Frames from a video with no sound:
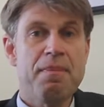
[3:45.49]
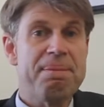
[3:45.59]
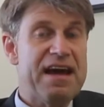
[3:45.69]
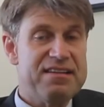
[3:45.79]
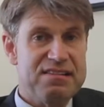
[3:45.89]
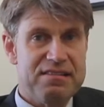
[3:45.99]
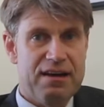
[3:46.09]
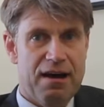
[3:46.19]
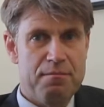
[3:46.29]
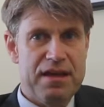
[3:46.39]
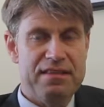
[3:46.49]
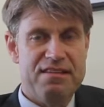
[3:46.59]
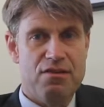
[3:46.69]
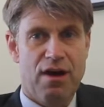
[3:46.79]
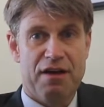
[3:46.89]
That does not mean
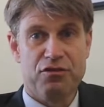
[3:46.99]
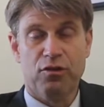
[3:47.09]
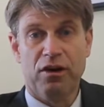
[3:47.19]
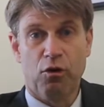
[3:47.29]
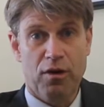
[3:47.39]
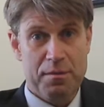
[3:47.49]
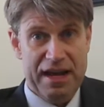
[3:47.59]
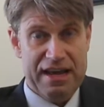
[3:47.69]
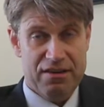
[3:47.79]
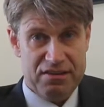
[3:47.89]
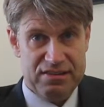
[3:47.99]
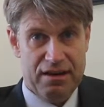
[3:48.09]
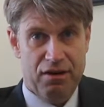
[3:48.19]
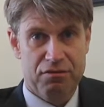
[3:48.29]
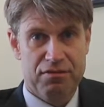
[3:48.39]
that you have to incriminate
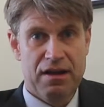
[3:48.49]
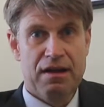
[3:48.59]
yourself,